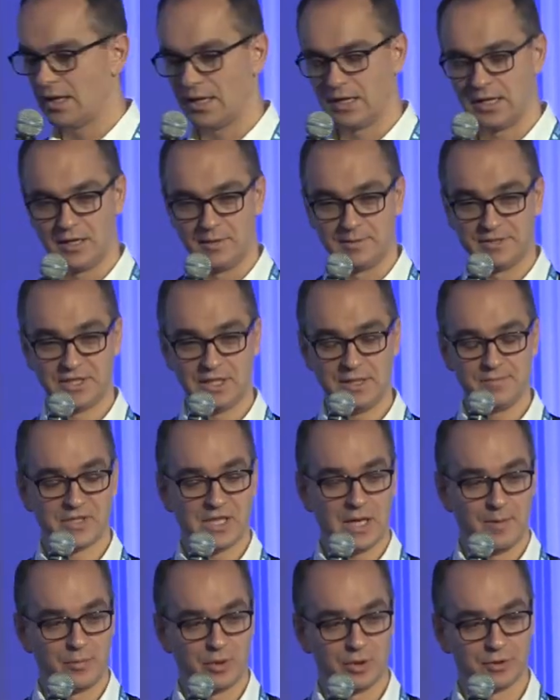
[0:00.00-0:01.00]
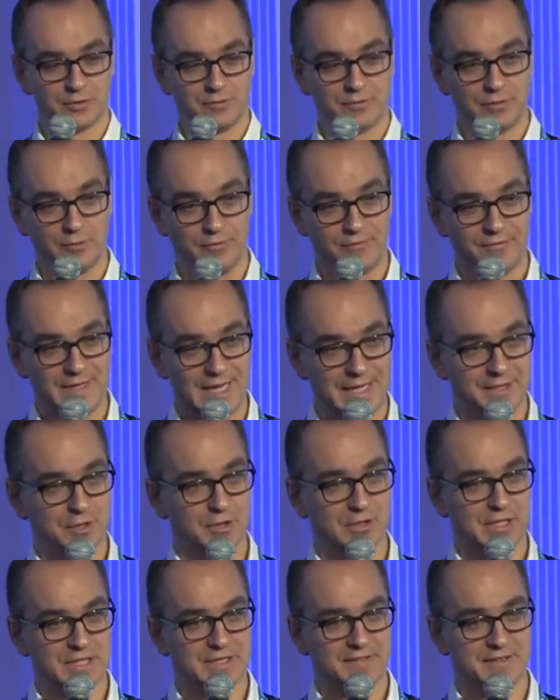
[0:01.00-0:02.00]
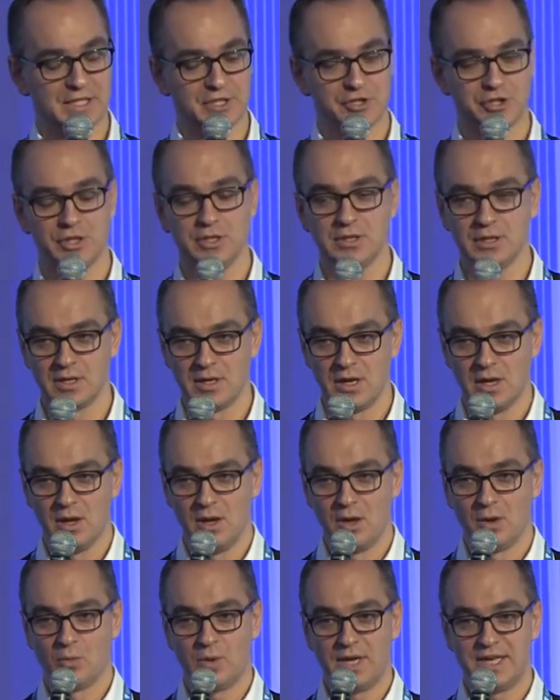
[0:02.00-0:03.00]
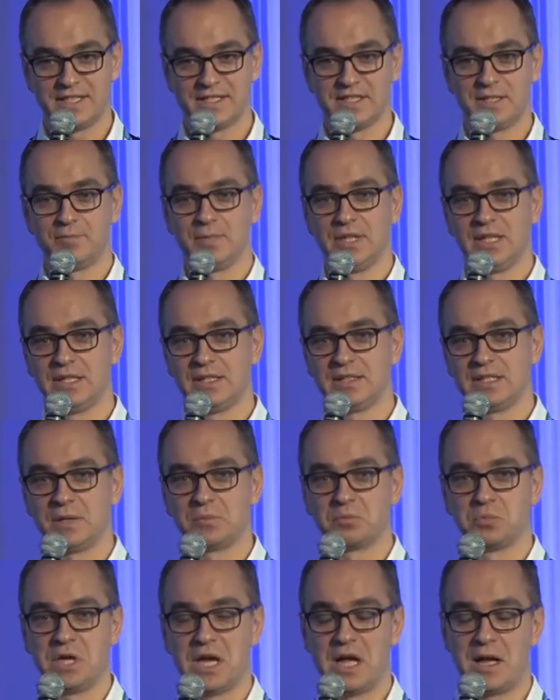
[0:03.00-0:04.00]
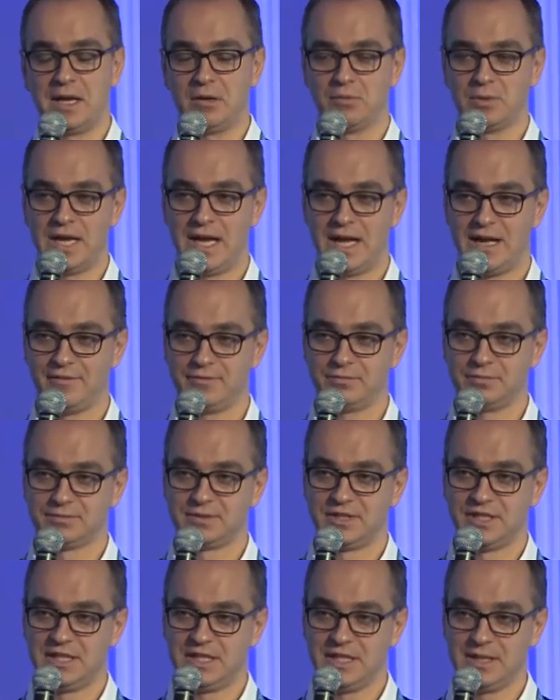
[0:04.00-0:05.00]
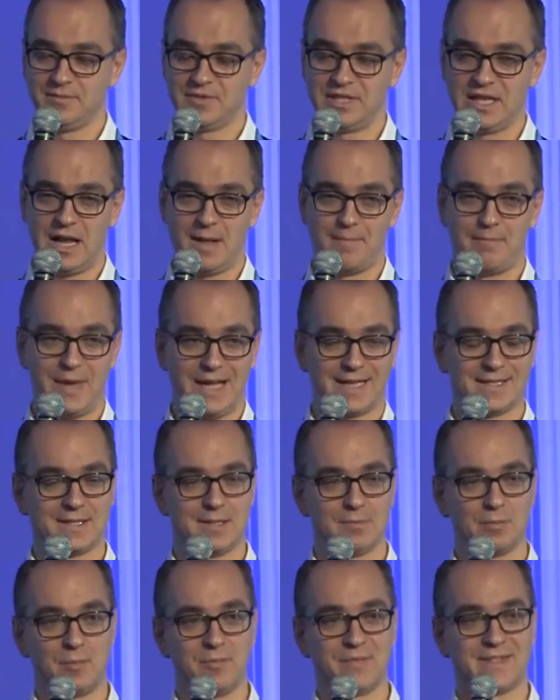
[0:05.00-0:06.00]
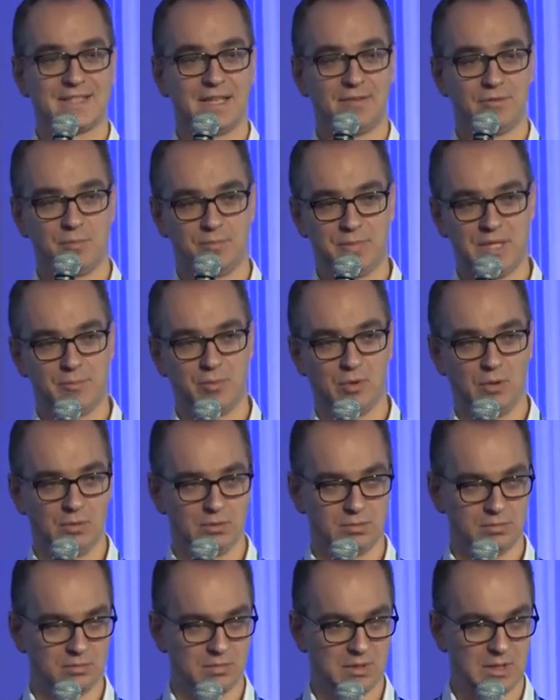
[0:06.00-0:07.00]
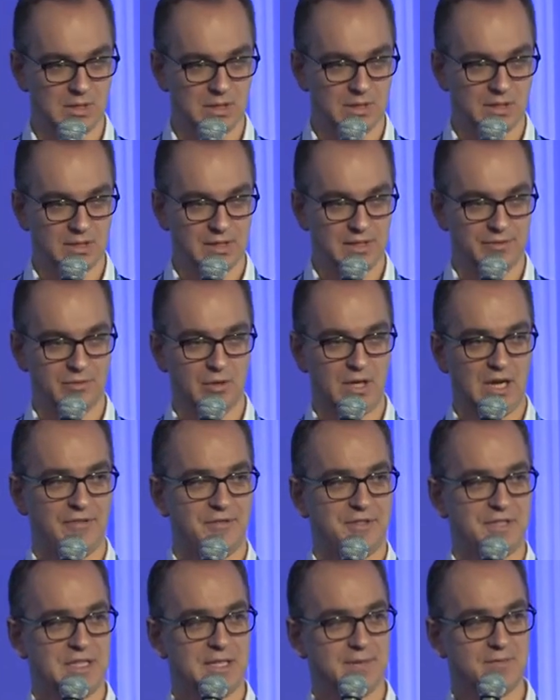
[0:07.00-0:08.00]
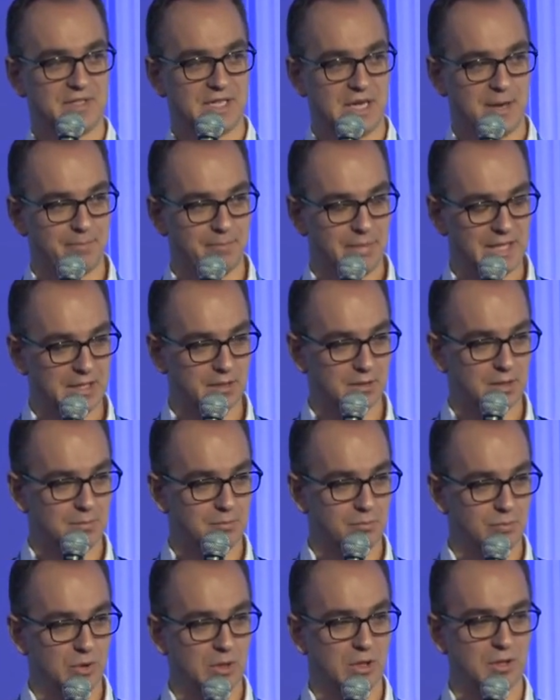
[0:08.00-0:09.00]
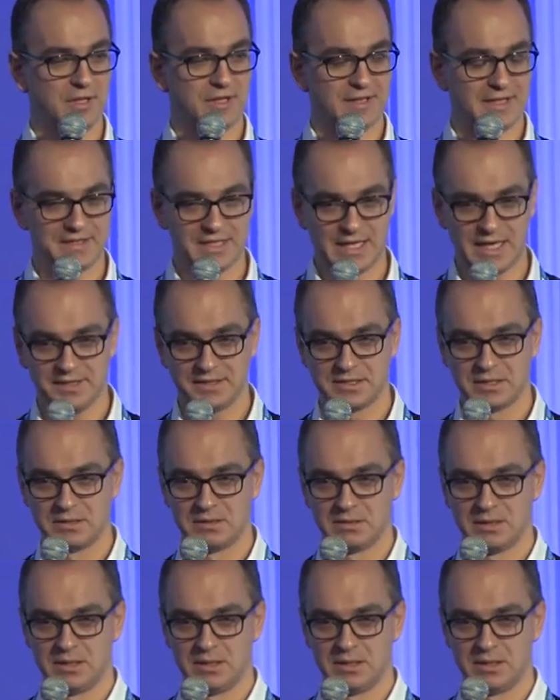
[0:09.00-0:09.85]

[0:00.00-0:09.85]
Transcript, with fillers: Uh, teams are important for flat organization. What does it mean is that we, are, we have teams that are maximum seven people. If you have teams that are bigger, broader than that,